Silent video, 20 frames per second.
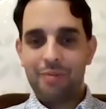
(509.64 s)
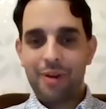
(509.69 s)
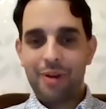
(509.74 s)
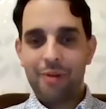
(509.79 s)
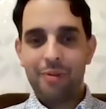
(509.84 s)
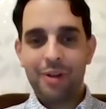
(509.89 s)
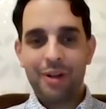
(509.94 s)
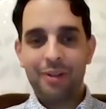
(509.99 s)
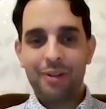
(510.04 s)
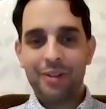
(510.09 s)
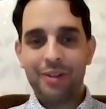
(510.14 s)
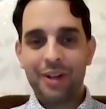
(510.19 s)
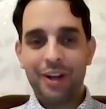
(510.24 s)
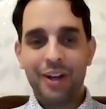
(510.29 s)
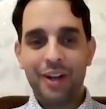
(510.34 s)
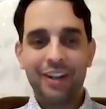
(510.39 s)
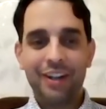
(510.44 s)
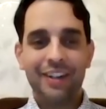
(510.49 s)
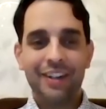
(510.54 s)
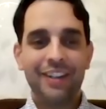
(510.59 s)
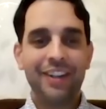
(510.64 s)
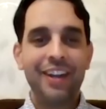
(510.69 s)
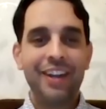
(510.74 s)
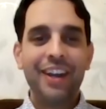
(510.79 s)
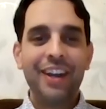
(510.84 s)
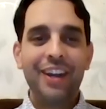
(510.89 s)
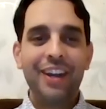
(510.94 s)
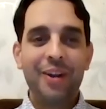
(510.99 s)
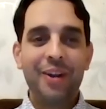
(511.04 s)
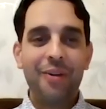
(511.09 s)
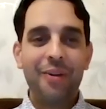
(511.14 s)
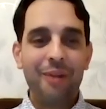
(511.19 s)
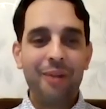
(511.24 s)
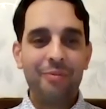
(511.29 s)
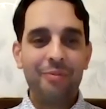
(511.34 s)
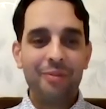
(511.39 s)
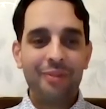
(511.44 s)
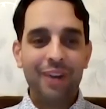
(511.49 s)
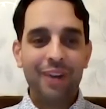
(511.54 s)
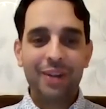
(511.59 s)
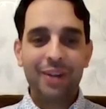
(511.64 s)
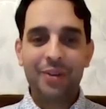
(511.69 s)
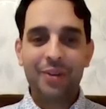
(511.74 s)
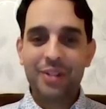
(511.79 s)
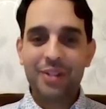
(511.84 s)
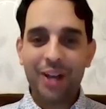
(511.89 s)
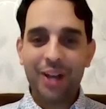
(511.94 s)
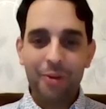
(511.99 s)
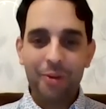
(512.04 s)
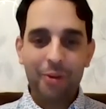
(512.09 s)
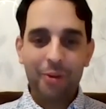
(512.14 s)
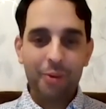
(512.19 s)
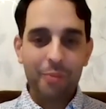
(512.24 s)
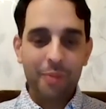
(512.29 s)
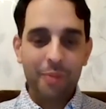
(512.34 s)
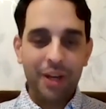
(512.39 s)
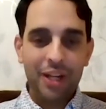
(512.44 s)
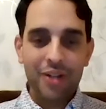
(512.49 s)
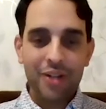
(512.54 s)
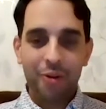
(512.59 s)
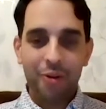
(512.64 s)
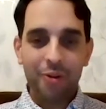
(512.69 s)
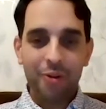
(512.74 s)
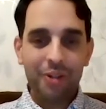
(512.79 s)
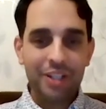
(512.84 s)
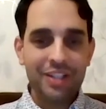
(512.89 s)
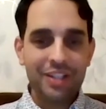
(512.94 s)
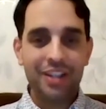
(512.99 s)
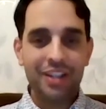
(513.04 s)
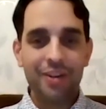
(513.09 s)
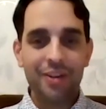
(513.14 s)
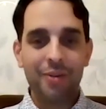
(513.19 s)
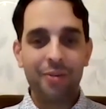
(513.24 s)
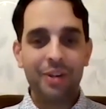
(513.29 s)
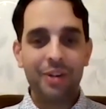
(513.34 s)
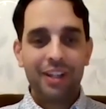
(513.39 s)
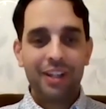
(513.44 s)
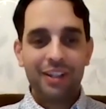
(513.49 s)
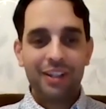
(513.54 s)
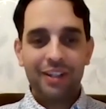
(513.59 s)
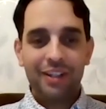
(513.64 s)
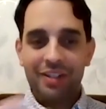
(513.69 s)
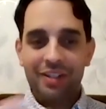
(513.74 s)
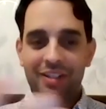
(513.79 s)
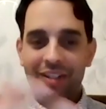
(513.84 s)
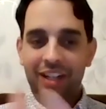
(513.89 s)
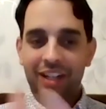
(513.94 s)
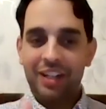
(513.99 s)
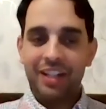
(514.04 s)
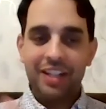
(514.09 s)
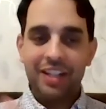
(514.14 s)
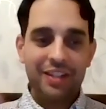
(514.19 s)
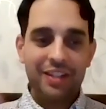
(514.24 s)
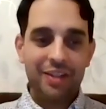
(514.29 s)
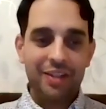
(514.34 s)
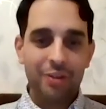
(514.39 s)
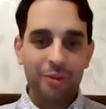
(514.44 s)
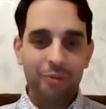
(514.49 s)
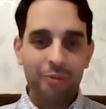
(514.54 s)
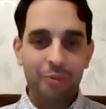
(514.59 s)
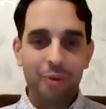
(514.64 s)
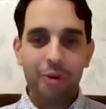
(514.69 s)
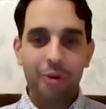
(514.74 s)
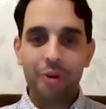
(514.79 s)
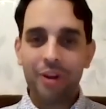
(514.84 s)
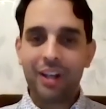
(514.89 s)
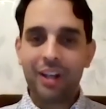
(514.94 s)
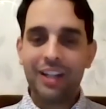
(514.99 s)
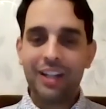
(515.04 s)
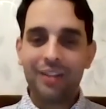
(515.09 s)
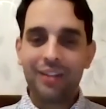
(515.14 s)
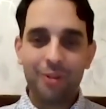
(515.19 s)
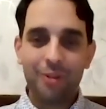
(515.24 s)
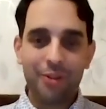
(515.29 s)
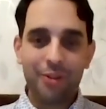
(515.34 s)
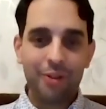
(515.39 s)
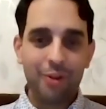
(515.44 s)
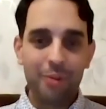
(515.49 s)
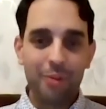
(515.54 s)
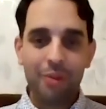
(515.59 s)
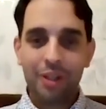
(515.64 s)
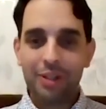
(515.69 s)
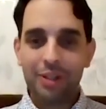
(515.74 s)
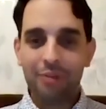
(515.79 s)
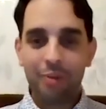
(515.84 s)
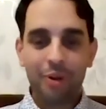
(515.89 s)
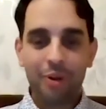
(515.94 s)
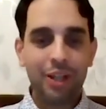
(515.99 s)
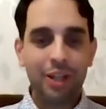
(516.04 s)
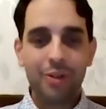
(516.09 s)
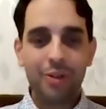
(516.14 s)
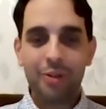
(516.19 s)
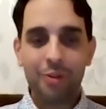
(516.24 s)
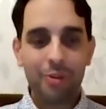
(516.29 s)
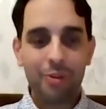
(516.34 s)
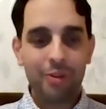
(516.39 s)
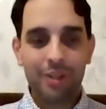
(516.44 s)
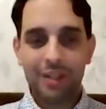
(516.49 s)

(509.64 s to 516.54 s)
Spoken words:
Wow. You know, I'm very curious how you manage all this, you know, the studies, your work, and all the community work that you do.